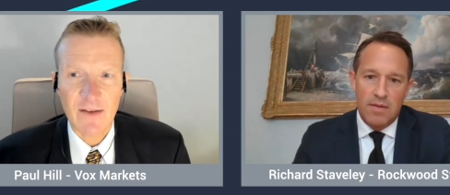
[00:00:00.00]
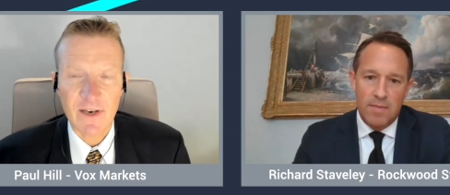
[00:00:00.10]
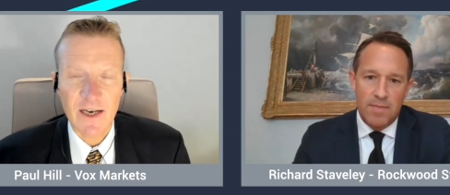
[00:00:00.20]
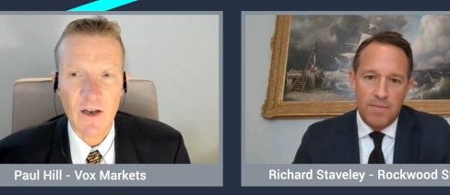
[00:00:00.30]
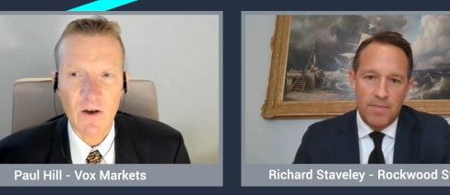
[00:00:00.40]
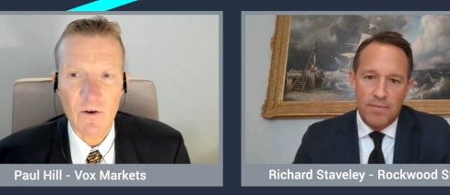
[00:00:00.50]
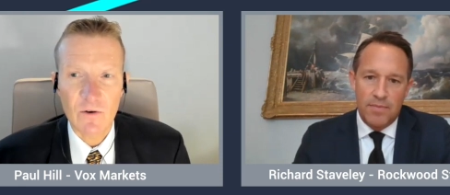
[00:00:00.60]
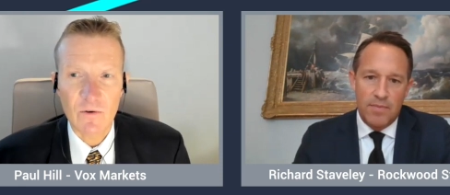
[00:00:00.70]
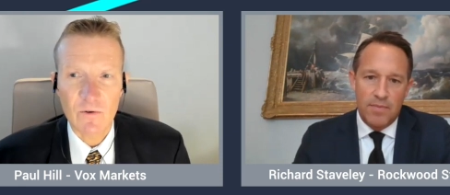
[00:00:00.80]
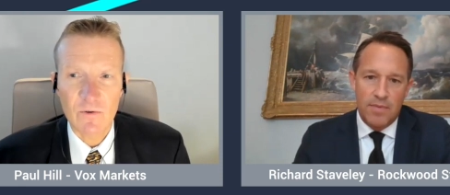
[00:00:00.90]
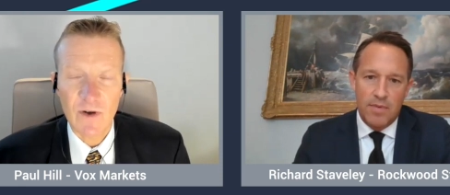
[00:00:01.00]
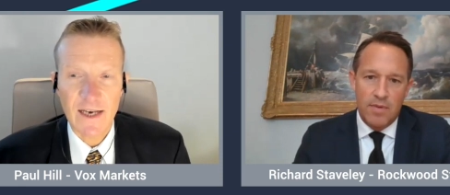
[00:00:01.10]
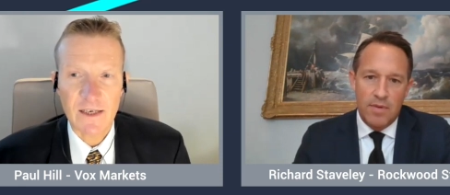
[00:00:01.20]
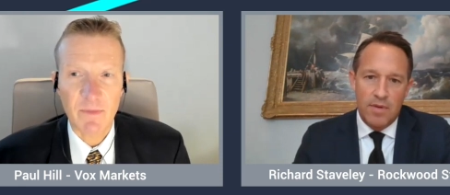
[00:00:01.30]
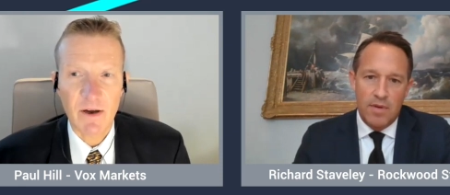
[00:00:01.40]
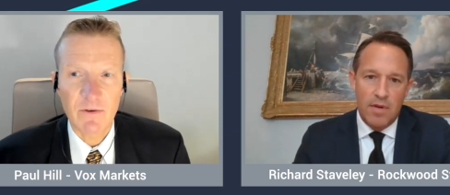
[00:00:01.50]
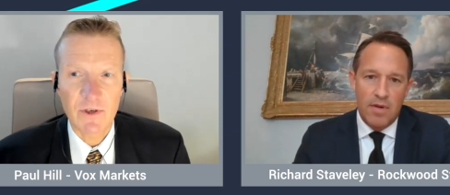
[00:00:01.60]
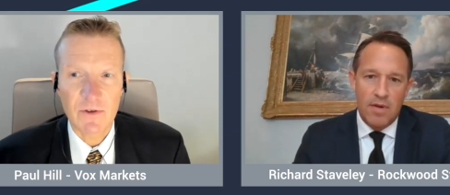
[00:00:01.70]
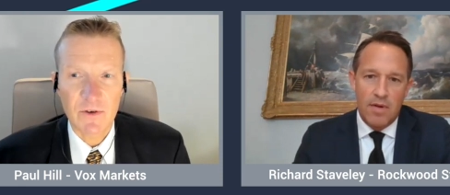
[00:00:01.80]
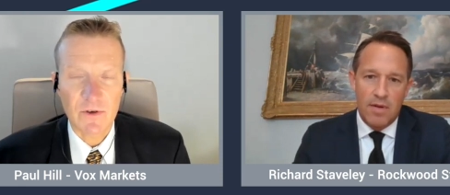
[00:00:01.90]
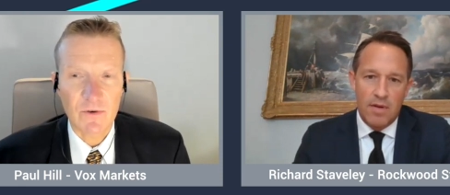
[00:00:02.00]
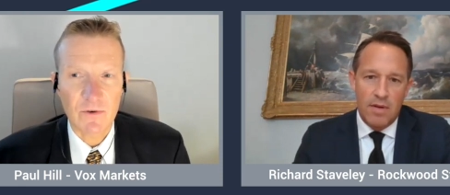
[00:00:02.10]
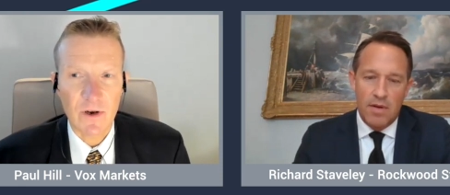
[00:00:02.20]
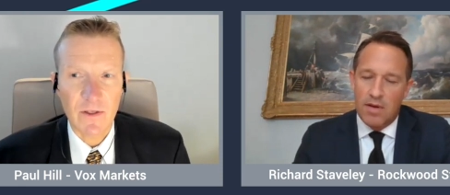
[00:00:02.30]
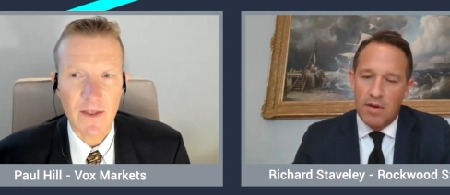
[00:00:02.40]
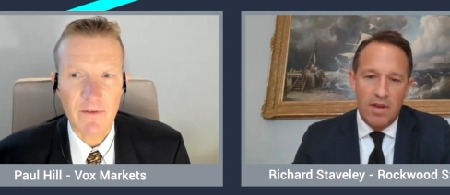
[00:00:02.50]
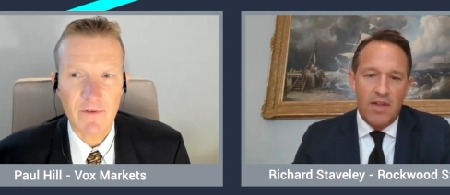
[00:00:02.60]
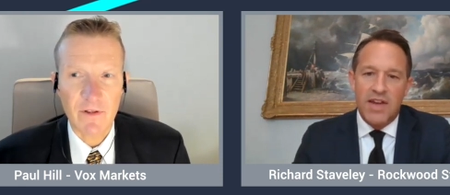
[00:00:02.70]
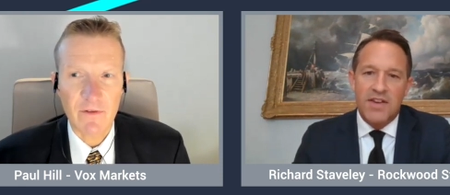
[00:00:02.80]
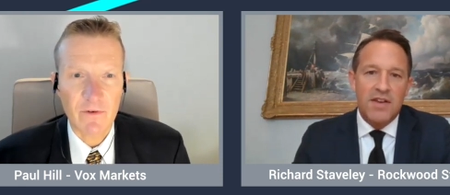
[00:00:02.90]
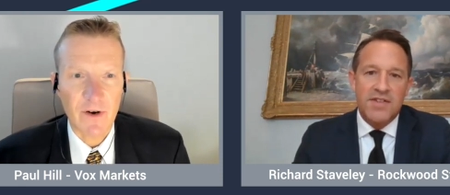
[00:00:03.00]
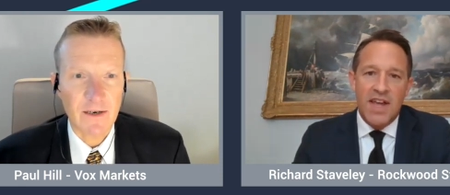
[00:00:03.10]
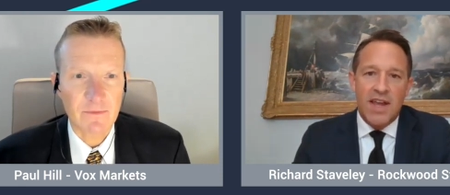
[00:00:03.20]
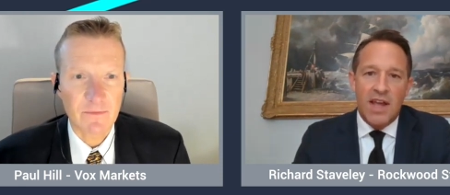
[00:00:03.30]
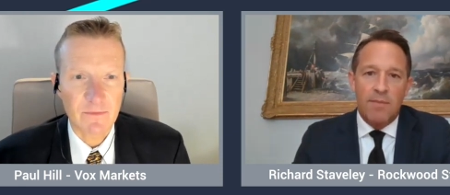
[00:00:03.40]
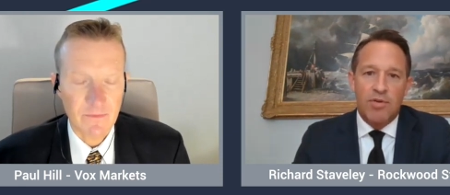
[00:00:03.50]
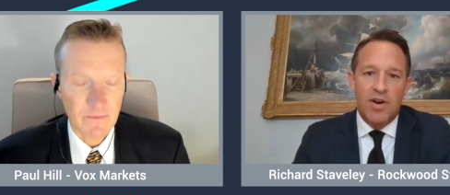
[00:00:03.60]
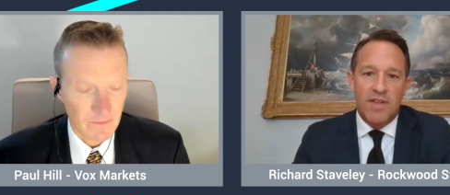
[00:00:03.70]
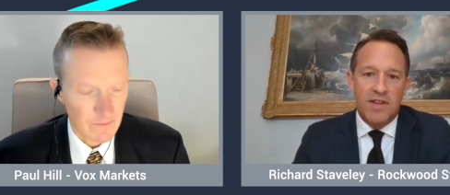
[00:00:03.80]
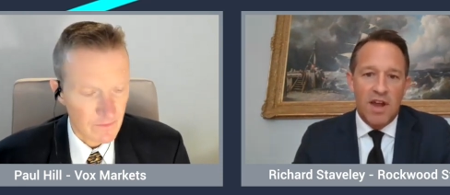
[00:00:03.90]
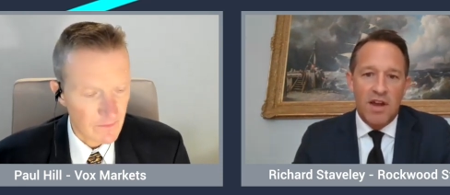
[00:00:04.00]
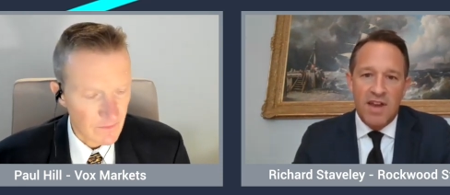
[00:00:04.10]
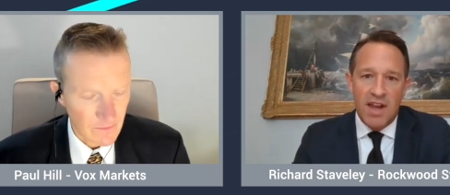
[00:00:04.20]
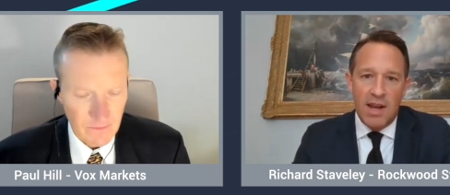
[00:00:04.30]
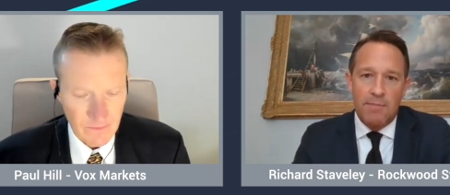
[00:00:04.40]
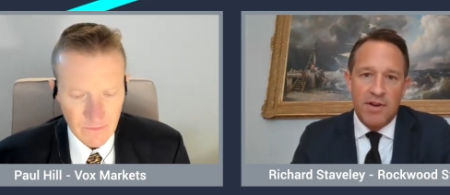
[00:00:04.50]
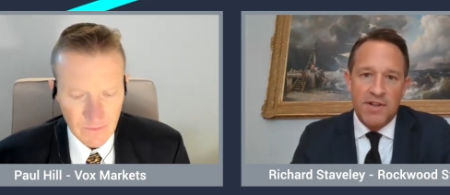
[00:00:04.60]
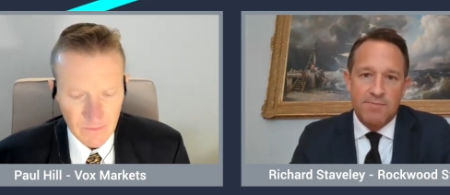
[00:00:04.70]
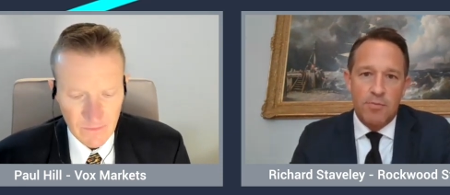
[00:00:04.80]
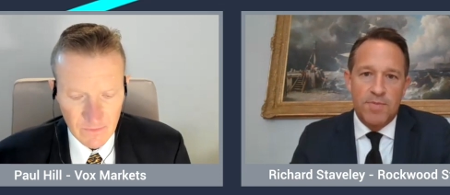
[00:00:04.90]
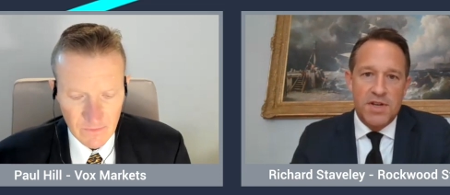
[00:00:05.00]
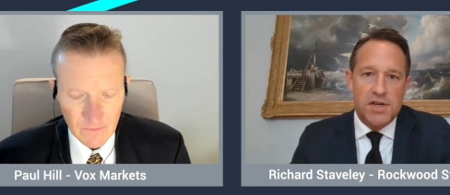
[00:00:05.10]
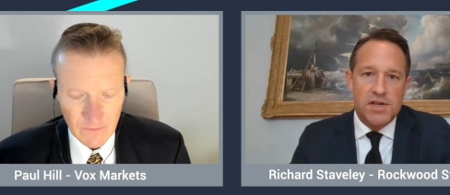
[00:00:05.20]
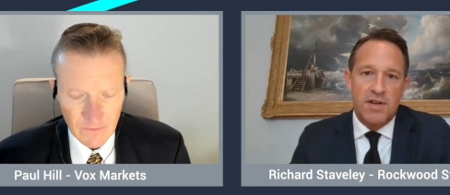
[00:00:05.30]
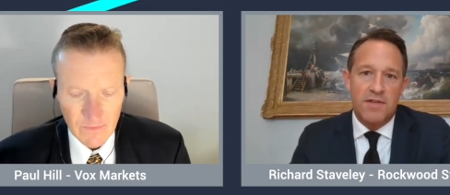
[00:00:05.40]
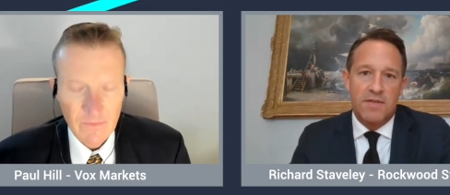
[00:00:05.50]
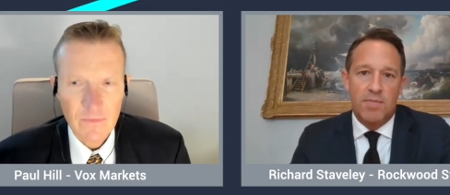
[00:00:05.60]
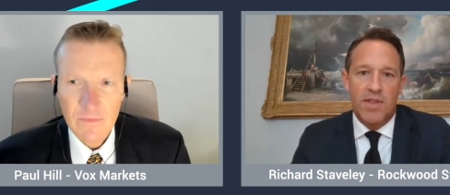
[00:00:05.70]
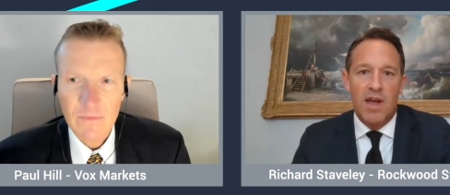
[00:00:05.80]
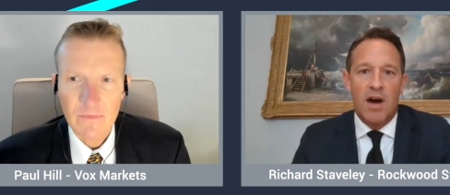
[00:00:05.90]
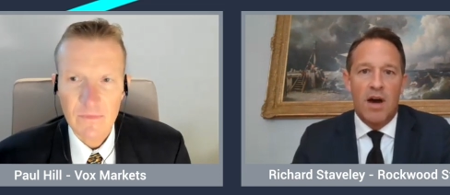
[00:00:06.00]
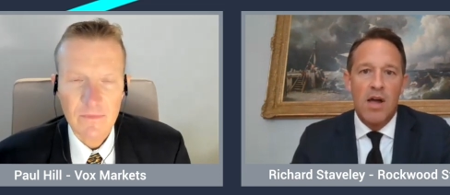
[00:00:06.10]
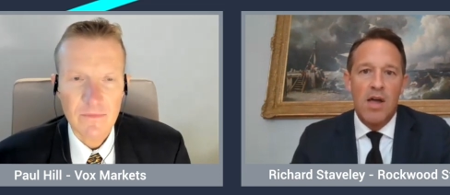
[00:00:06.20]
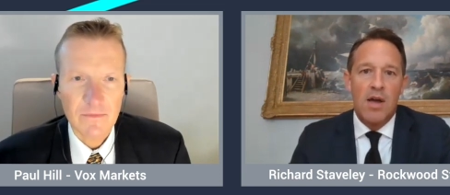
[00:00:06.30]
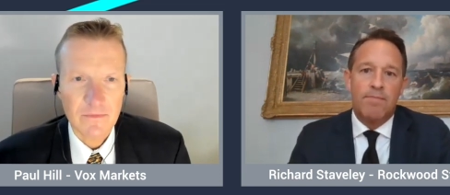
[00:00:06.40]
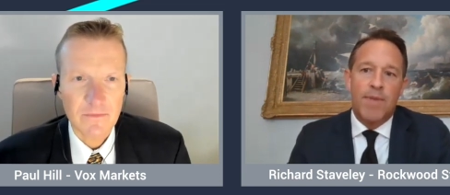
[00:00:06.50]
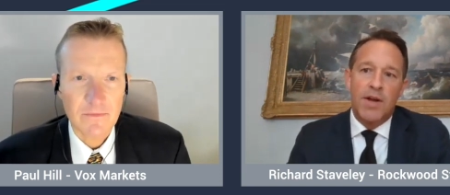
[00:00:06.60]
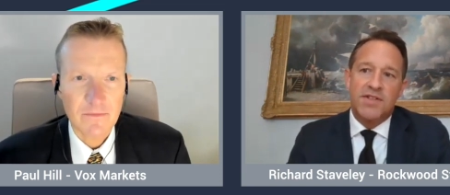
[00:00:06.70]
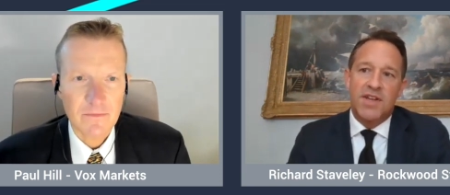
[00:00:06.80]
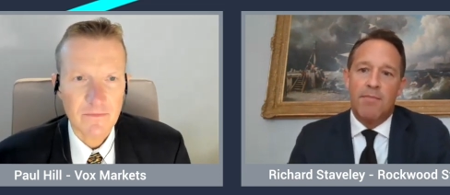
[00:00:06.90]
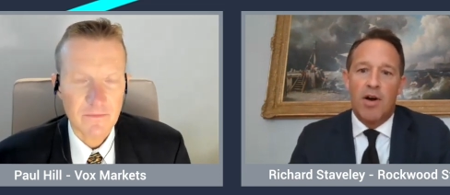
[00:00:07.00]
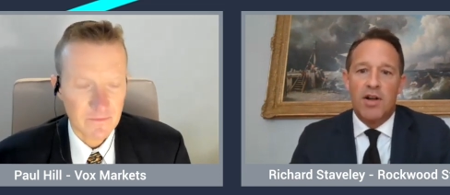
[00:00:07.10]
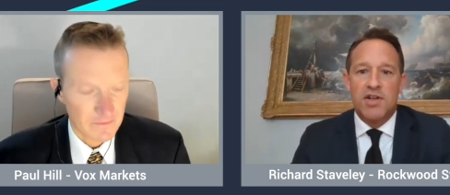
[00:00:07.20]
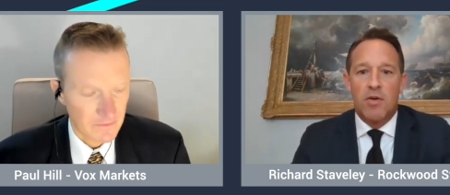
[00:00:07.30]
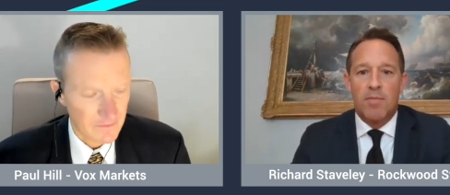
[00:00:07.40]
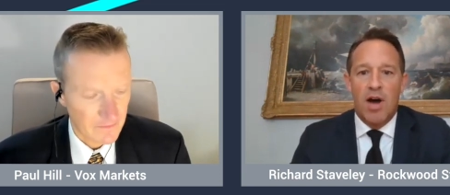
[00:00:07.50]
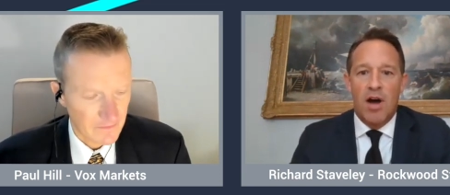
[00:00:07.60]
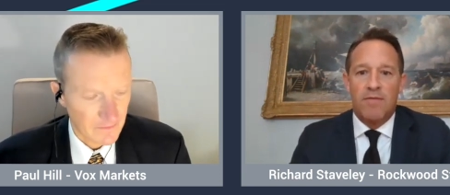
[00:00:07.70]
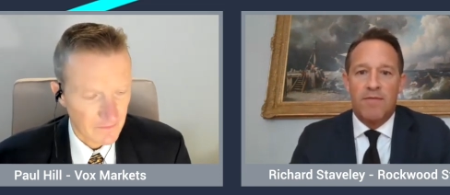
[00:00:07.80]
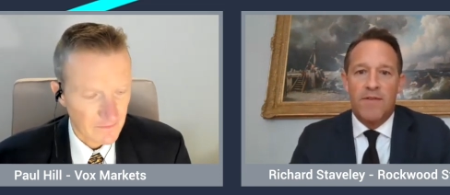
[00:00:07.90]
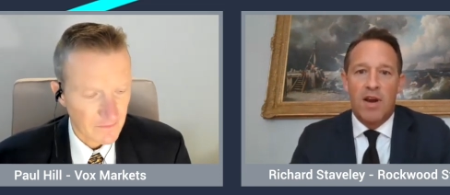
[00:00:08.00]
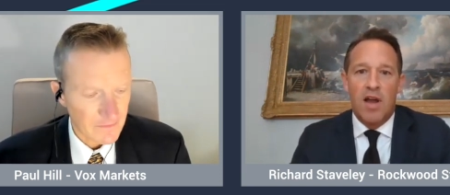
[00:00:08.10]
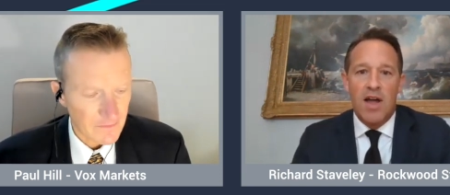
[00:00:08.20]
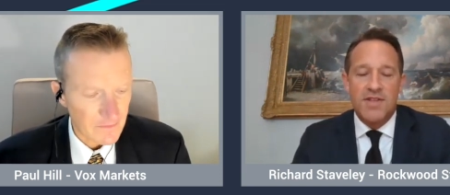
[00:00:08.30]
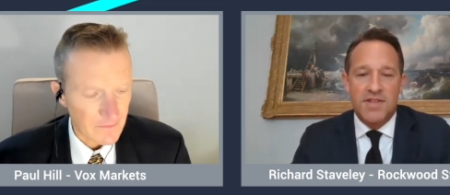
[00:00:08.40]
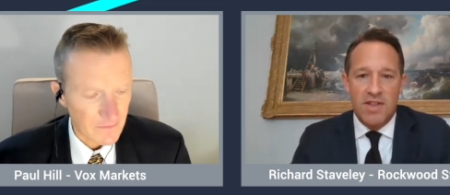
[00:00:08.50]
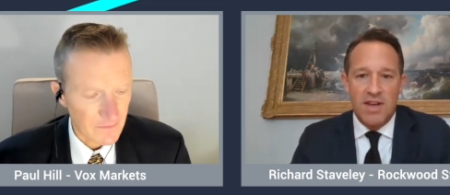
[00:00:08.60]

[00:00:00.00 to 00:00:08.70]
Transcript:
Speaker 1: have any long or exposures at all on their.
Speaker 2: Yeah, they don't take any principal positions, but they are posting margin on behalf of clients, so